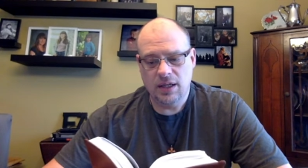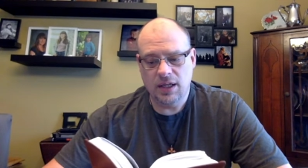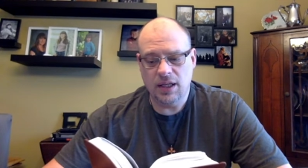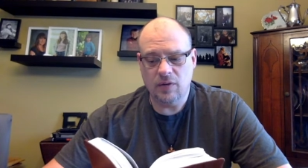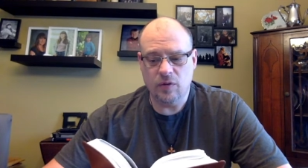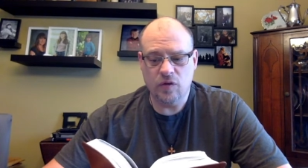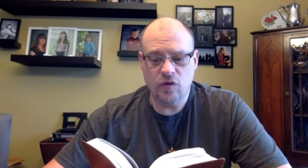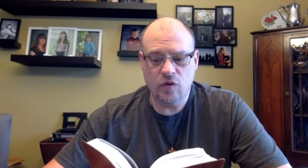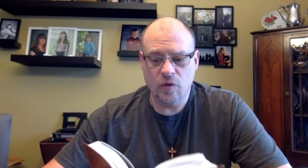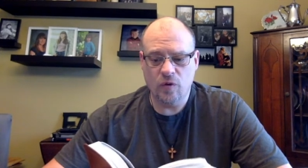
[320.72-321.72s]
And that was
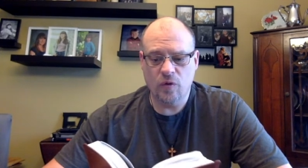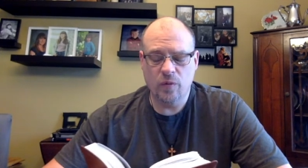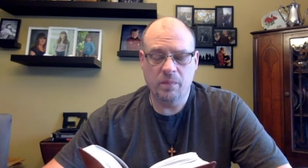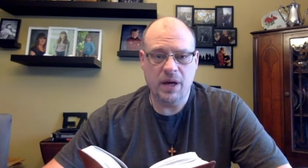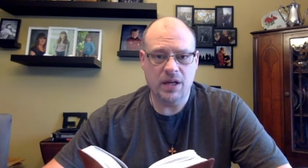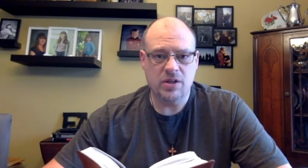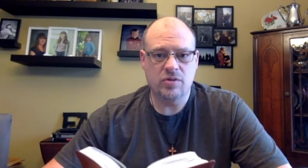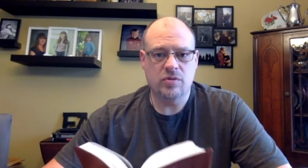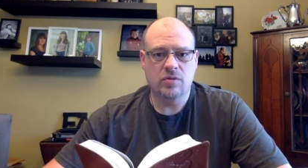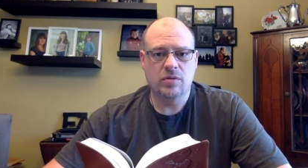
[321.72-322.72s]
so
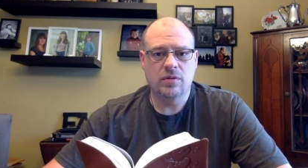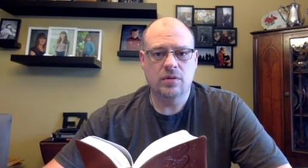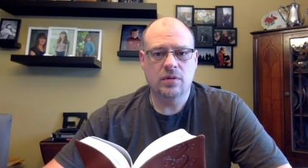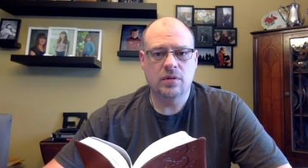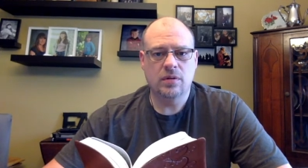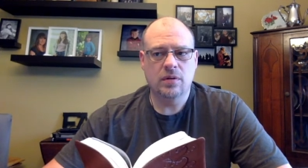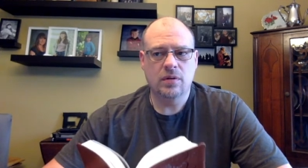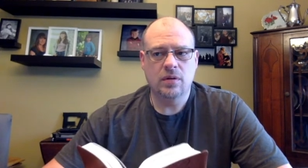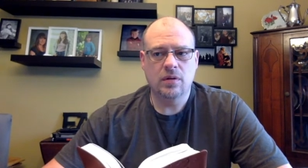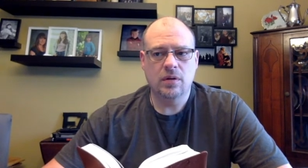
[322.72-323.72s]
much
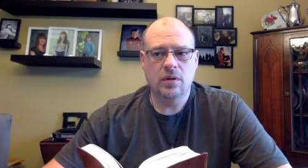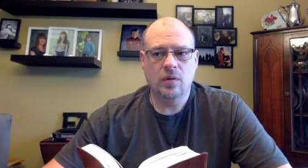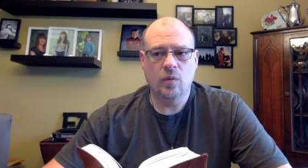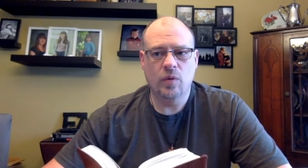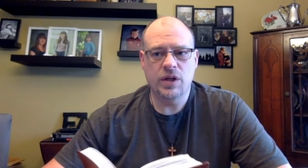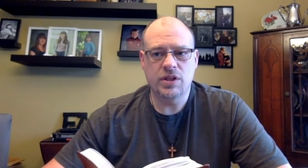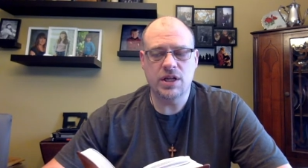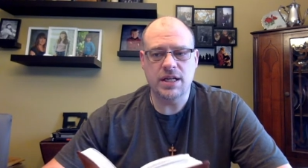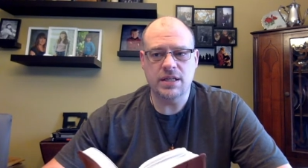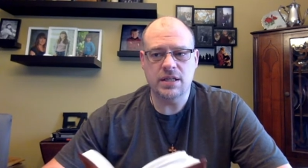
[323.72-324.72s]
what
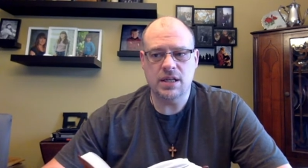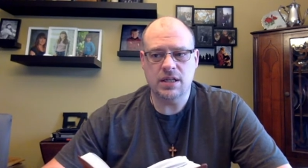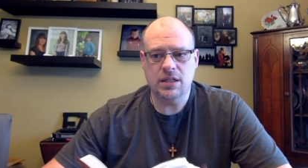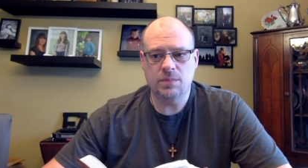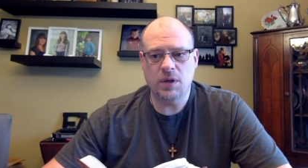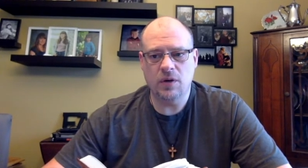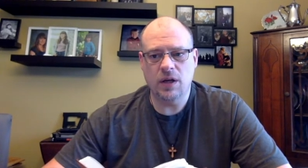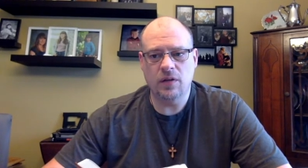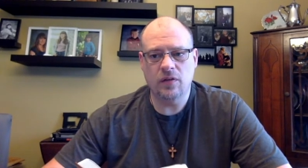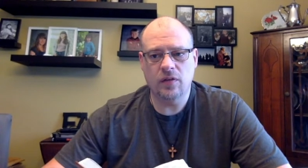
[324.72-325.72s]
Jesus
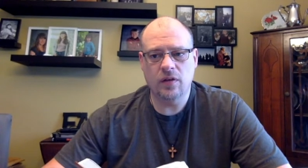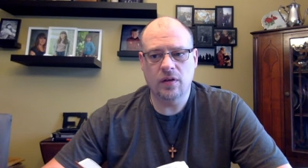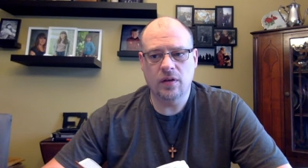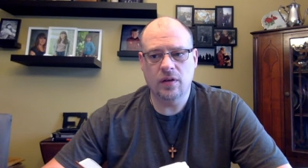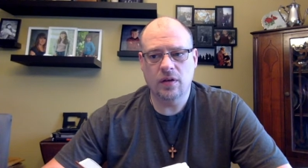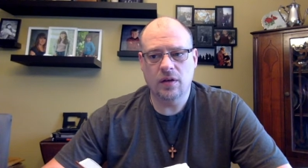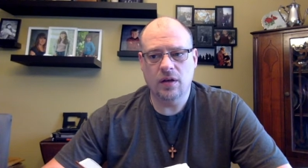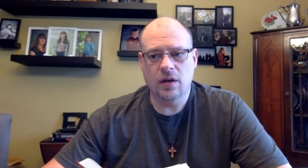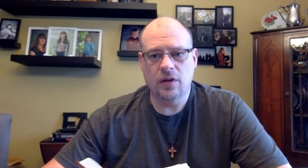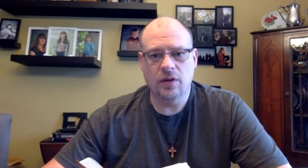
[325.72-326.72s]
experienced
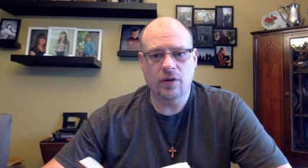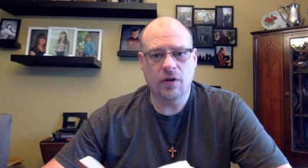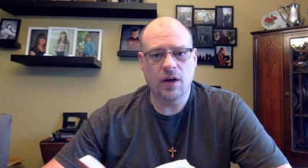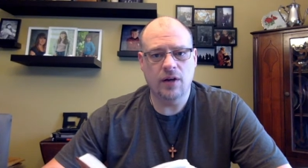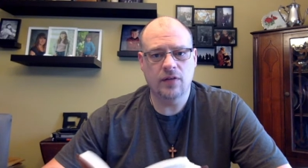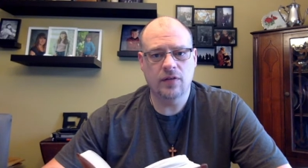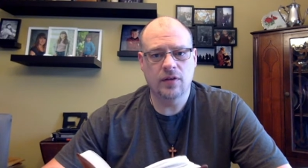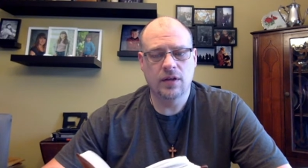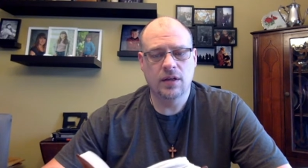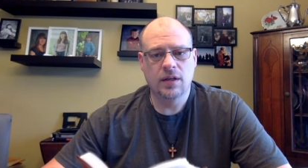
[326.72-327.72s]
on the cross
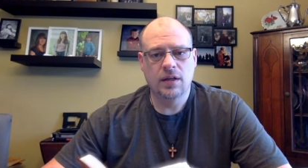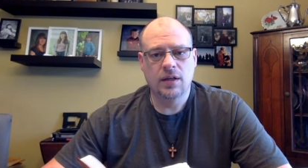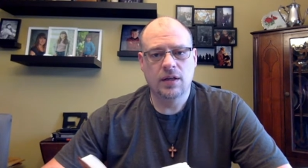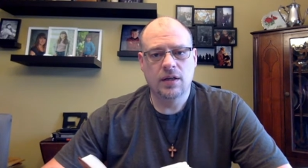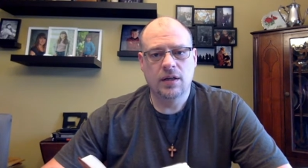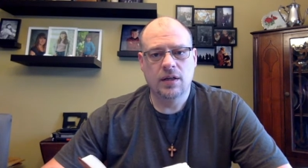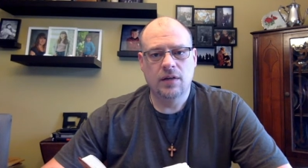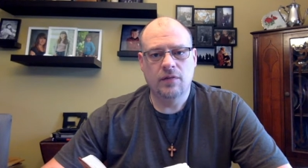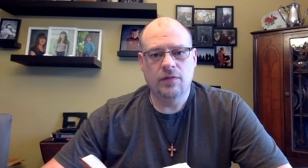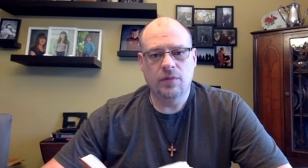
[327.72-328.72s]

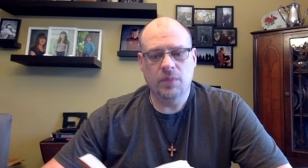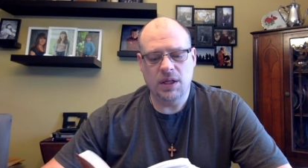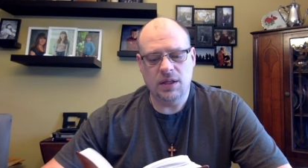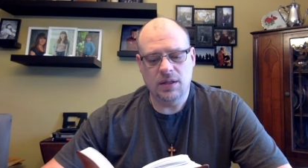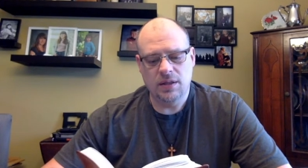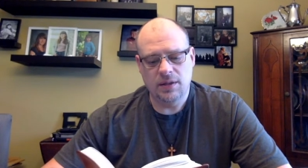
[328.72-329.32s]
for me.